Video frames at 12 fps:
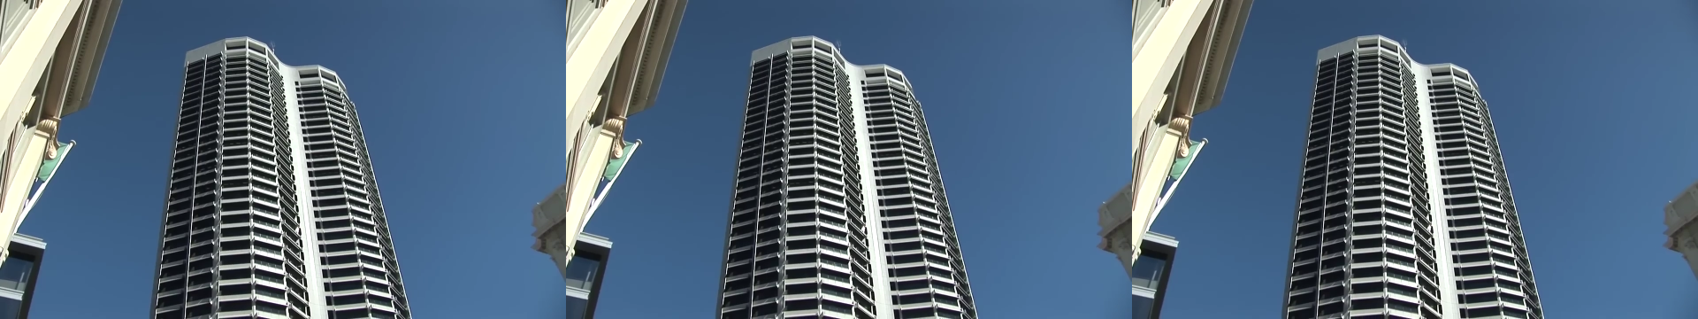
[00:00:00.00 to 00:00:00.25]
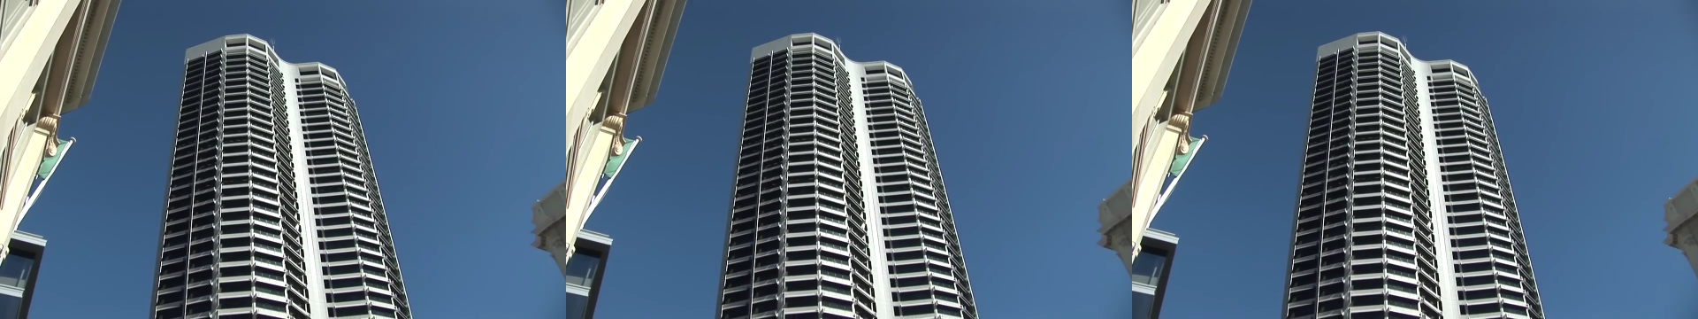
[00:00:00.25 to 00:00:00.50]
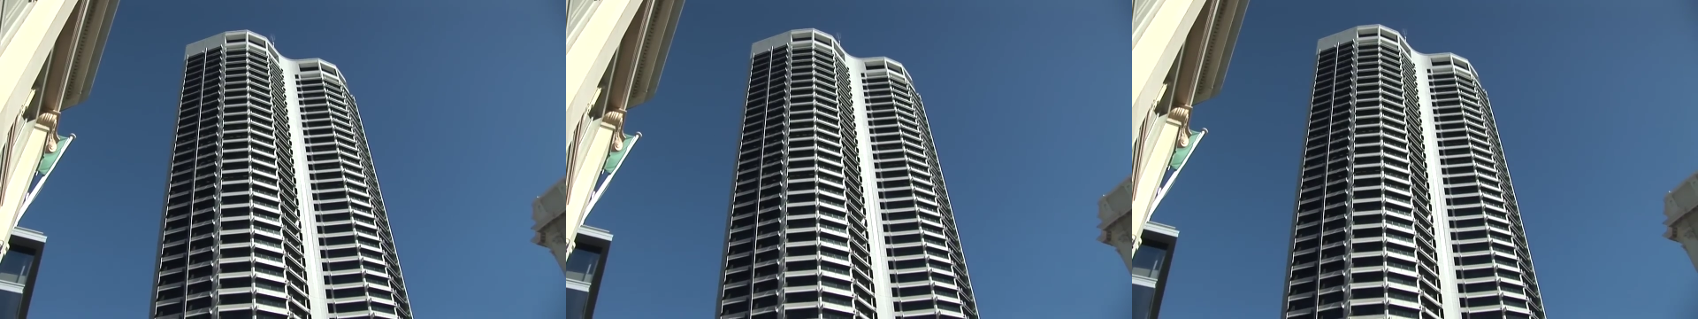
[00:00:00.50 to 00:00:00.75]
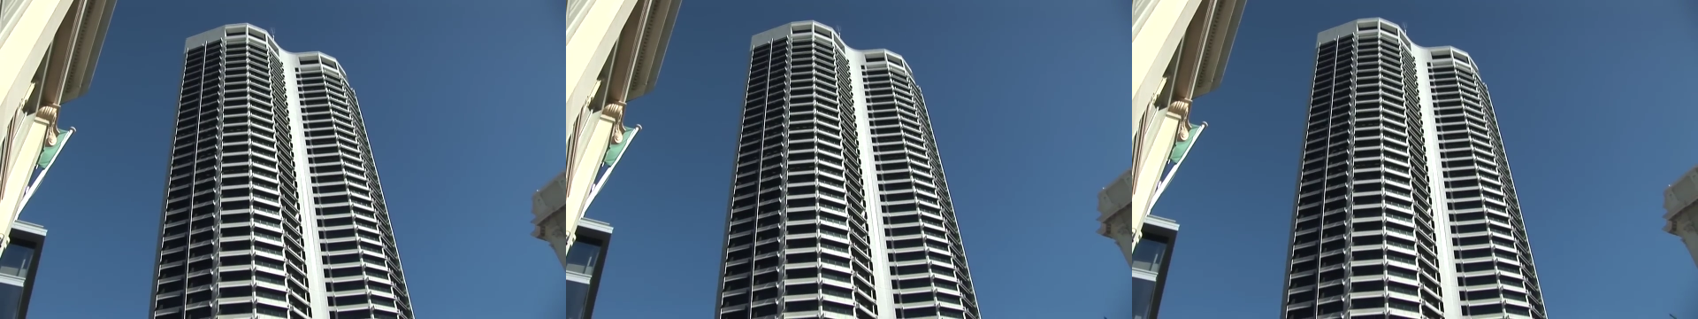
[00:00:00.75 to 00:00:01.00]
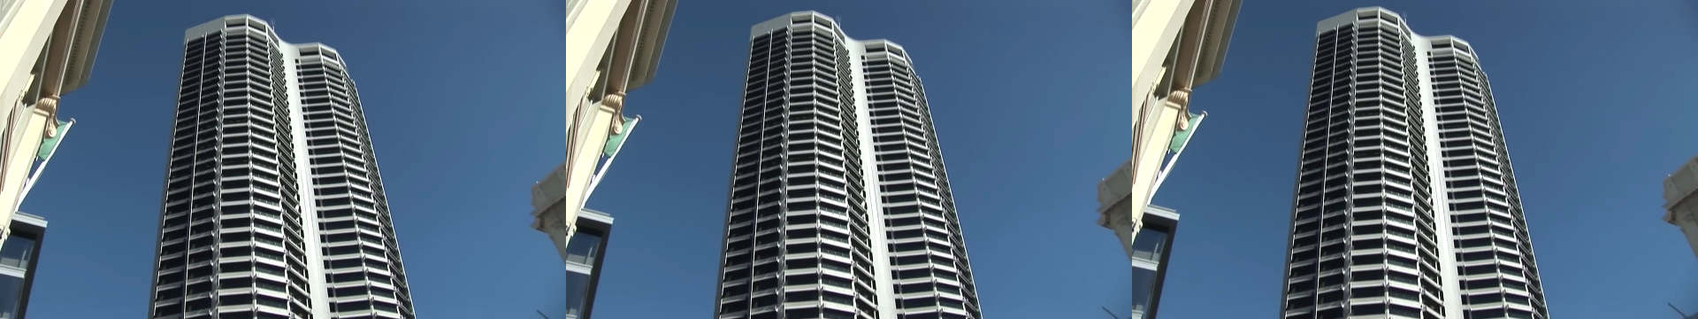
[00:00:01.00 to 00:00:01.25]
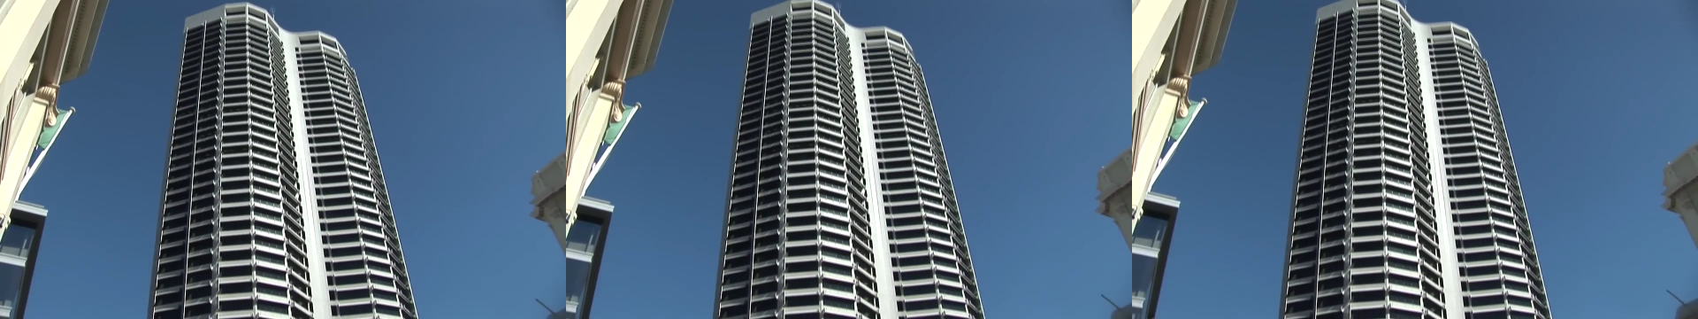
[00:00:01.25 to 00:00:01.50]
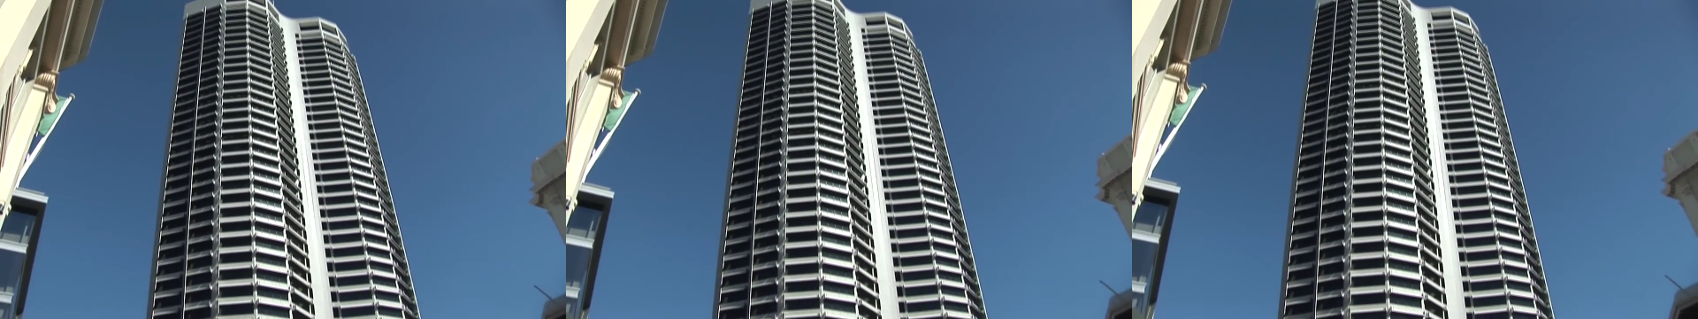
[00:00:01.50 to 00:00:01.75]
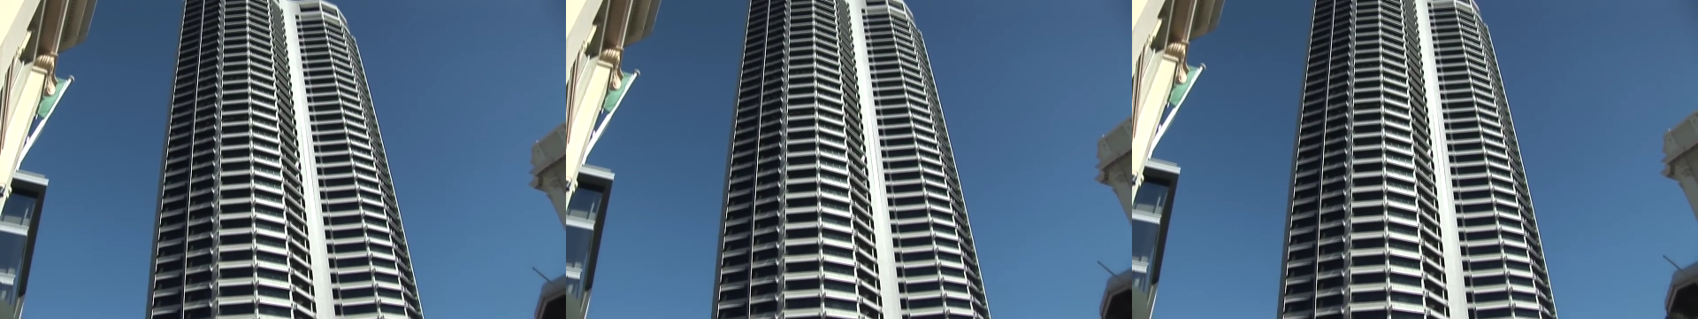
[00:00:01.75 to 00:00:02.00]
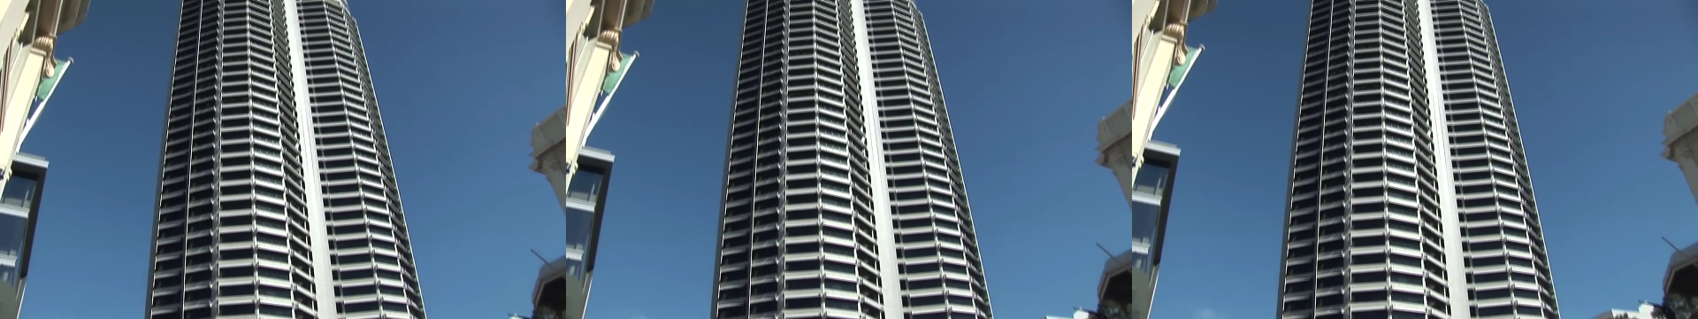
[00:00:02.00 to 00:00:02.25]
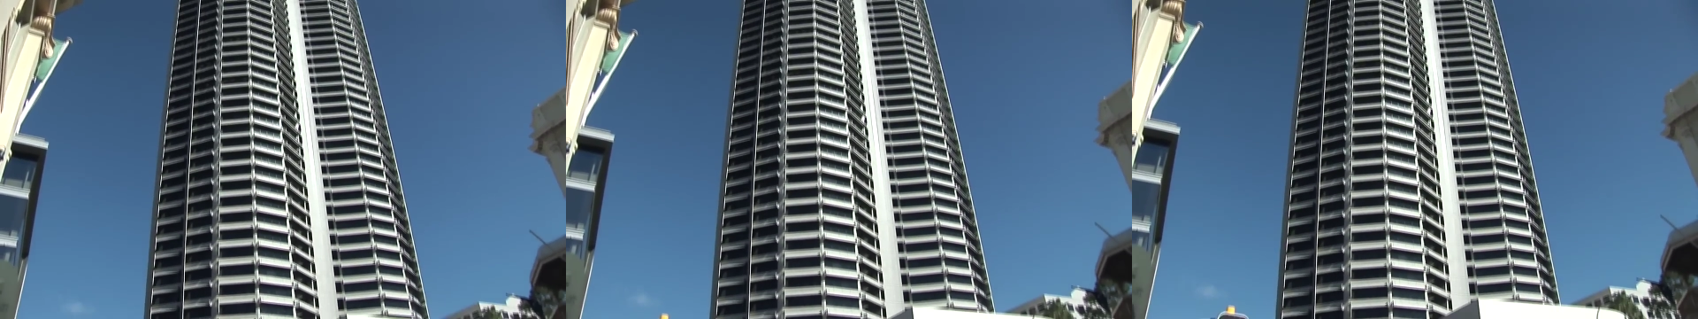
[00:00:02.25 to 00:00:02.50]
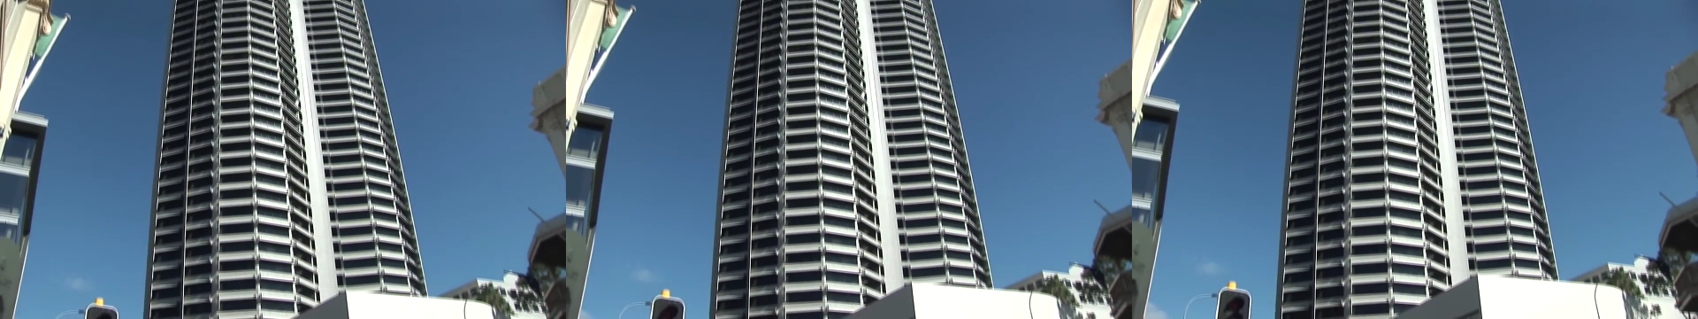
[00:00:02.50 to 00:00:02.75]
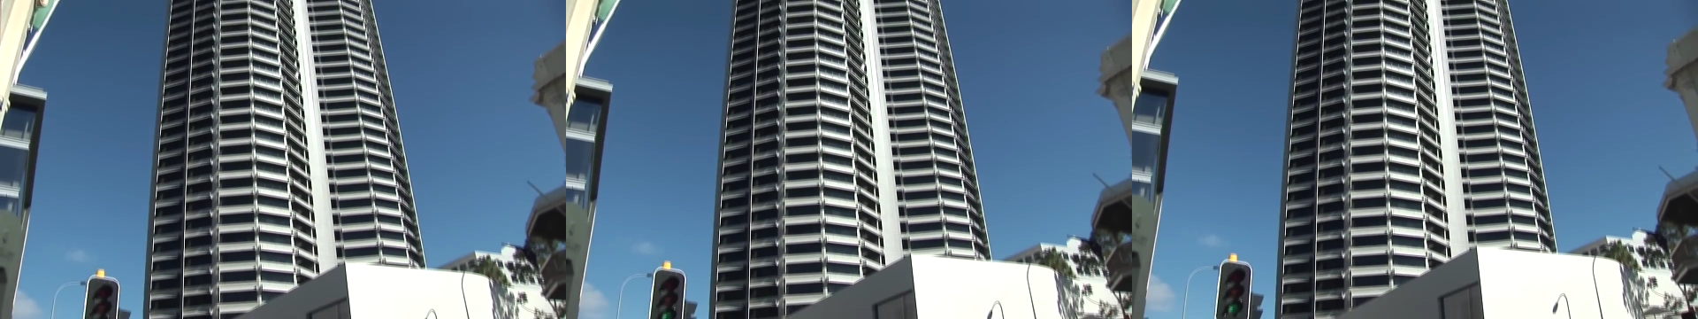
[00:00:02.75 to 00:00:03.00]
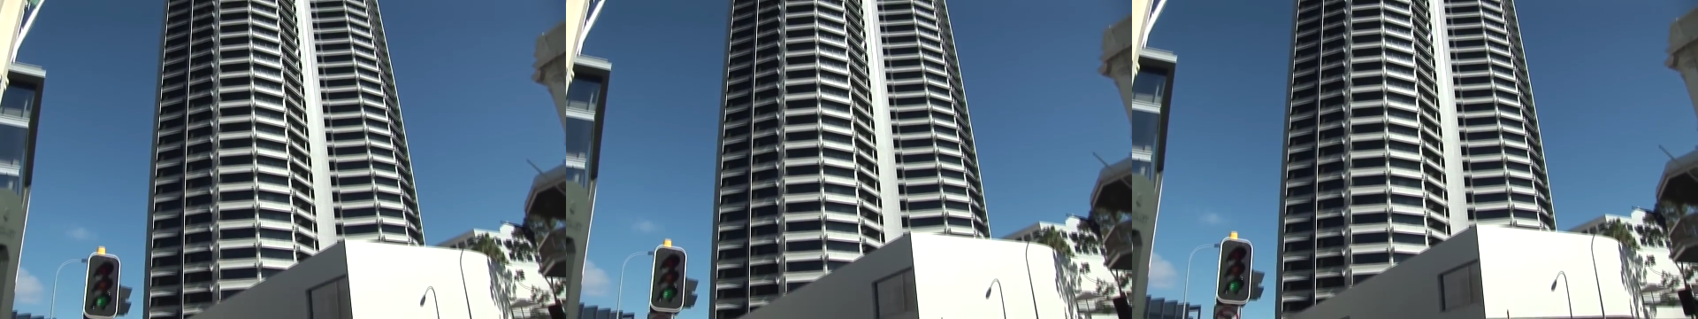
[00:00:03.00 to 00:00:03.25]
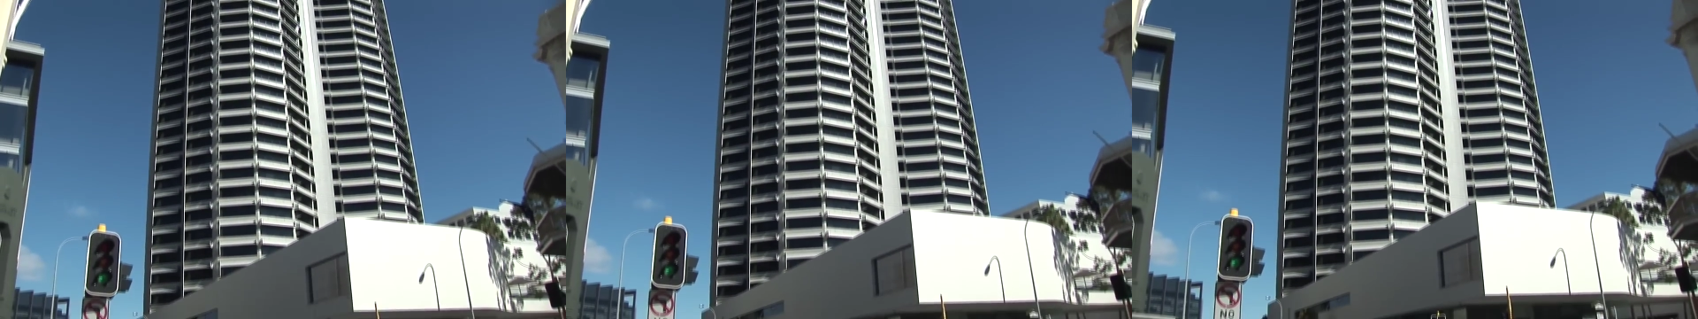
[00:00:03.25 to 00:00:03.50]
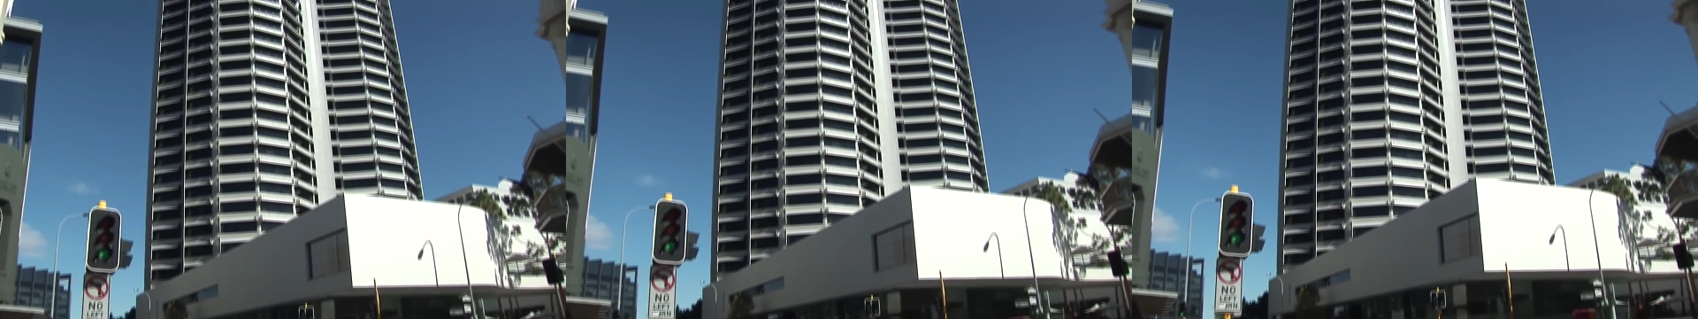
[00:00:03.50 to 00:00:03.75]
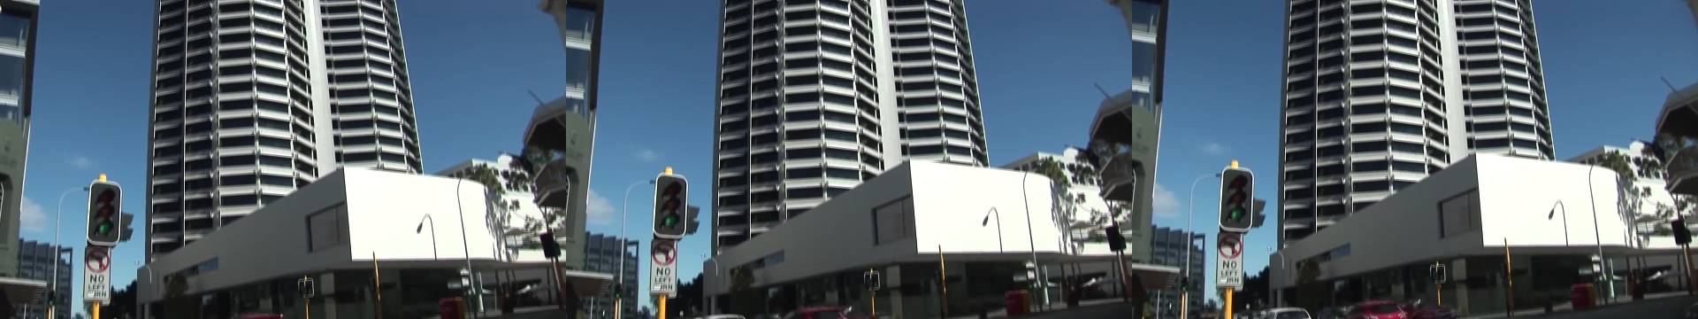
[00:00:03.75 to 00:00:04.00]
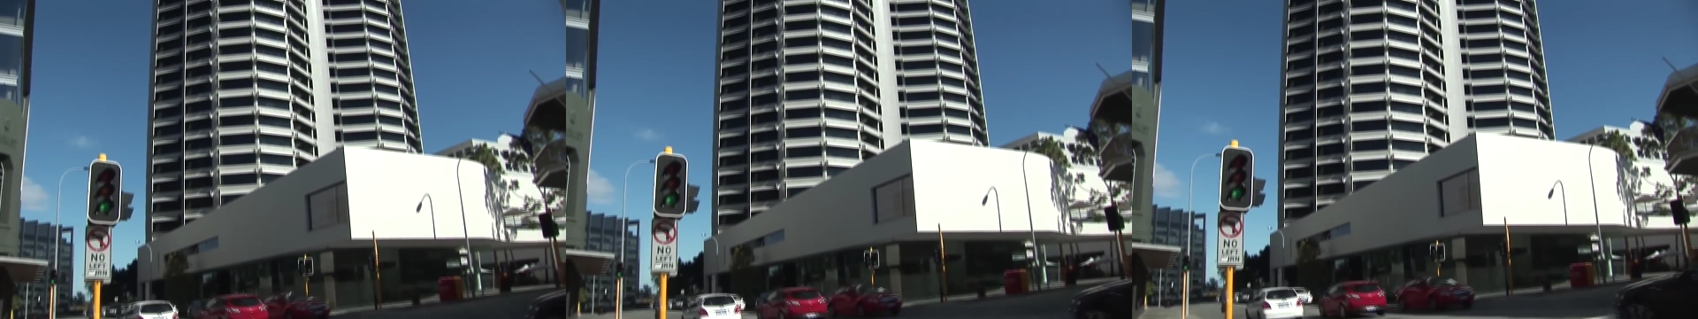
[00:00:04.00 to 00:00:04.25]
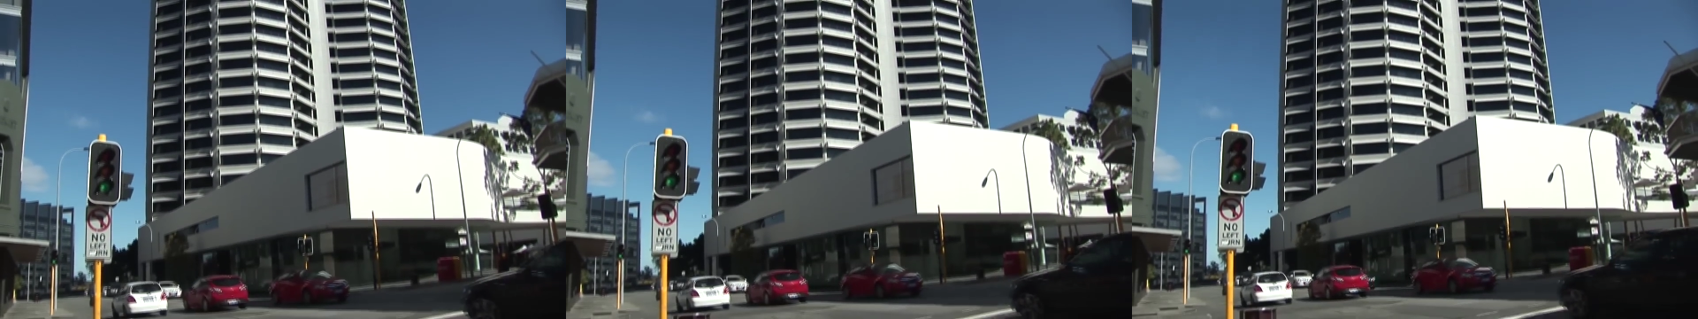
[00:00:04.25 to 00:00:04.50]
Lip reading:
Nobody's mouth can be seen.